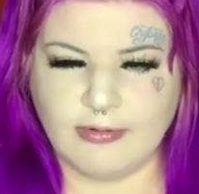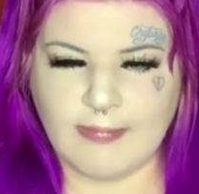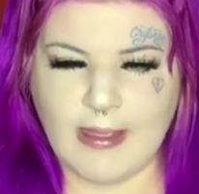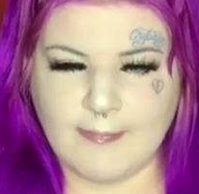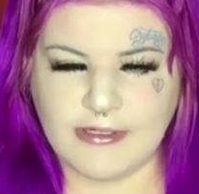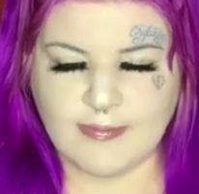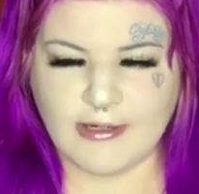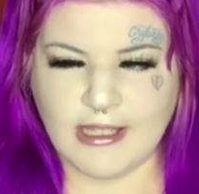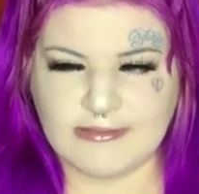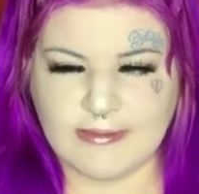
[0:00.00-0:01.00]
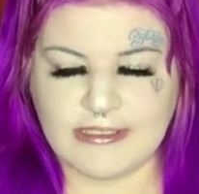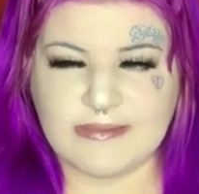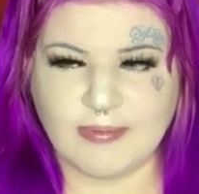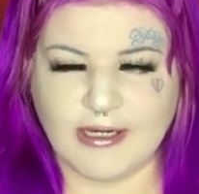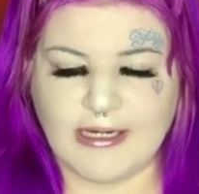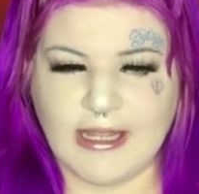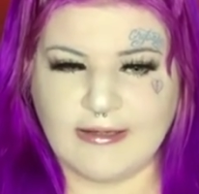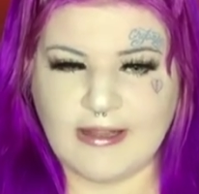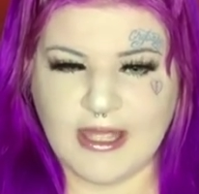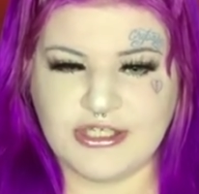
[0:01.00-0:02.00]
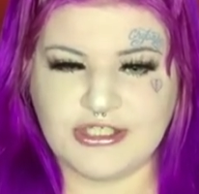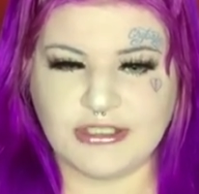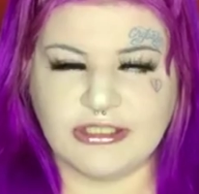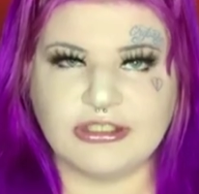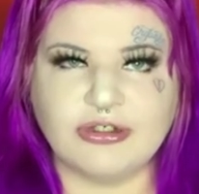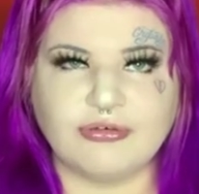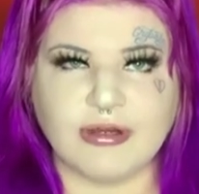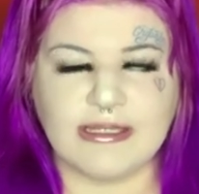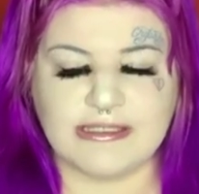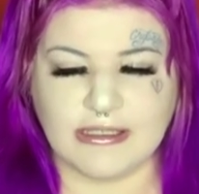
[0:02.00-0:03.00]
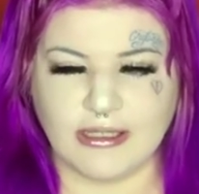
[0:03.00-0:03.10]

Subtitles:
when pepper spray has been sprayed, and that shit is crazy.